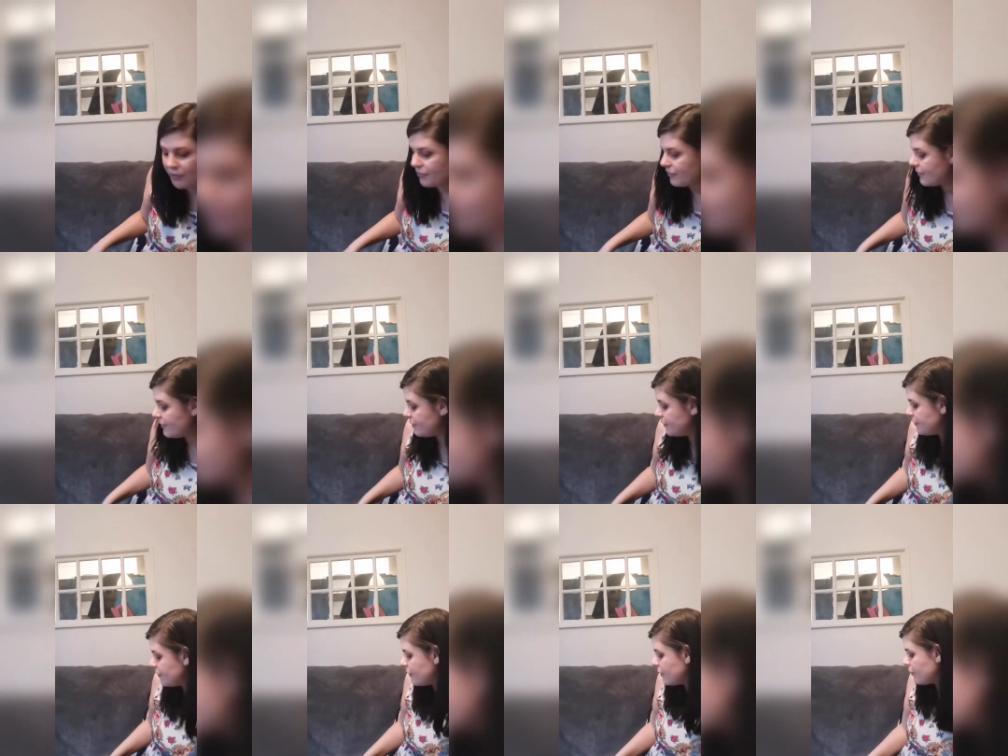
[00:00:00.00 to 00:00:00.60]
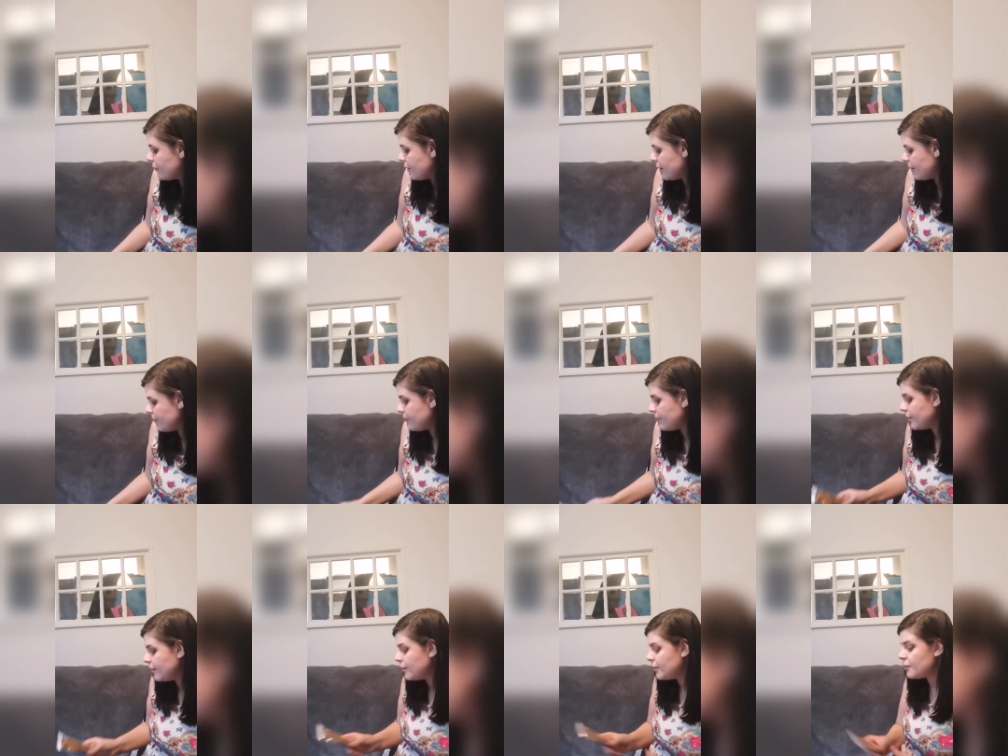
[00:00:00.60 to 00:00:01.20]
wanted for him.
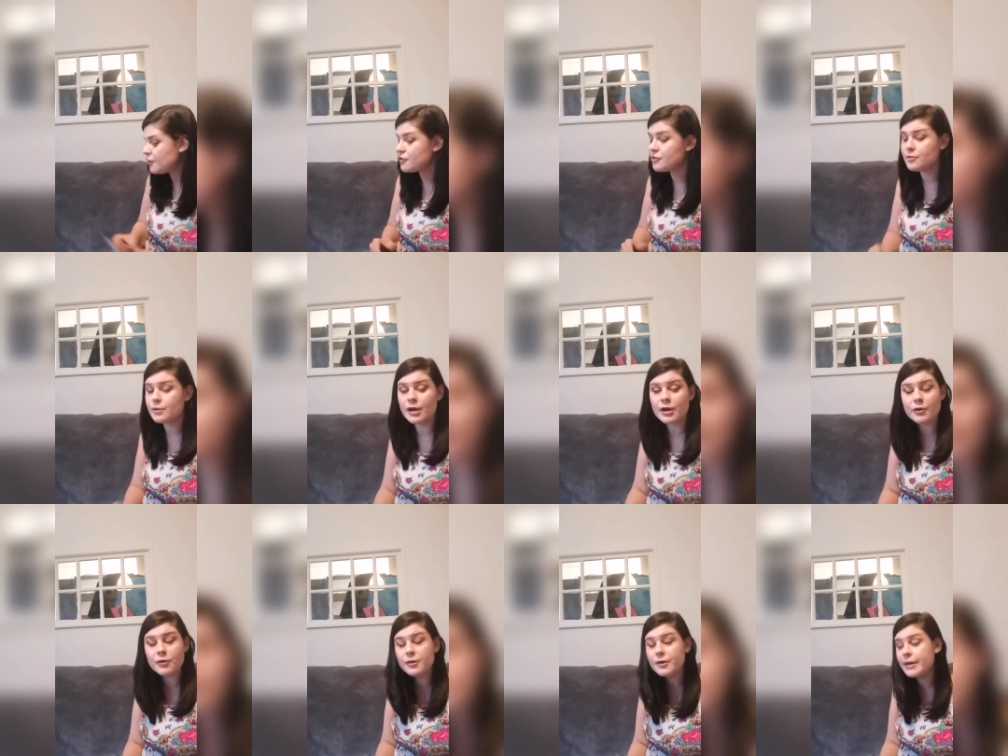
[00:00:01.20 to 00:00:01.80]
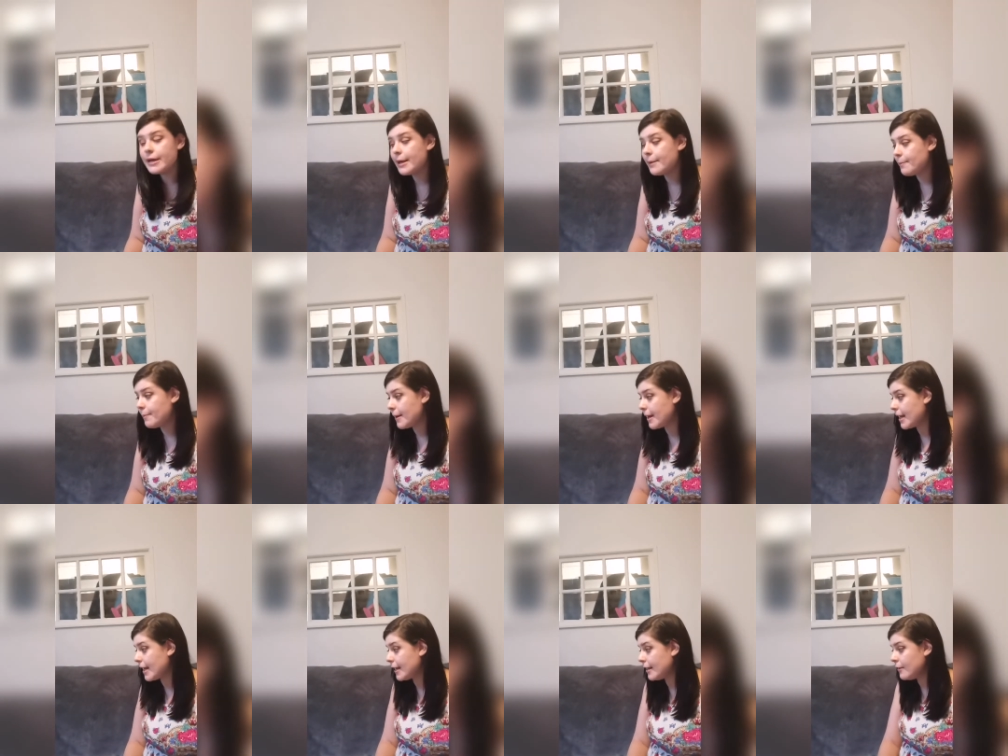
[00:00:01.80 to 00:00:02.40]
So I couldn't get
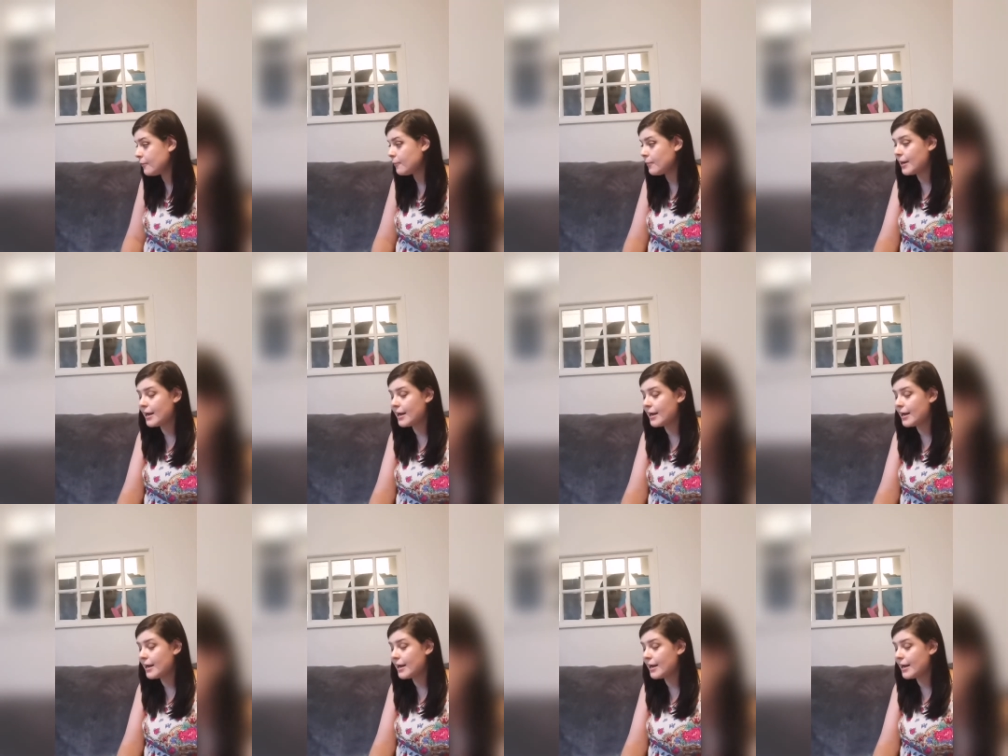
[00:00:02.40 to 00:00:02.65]
paint.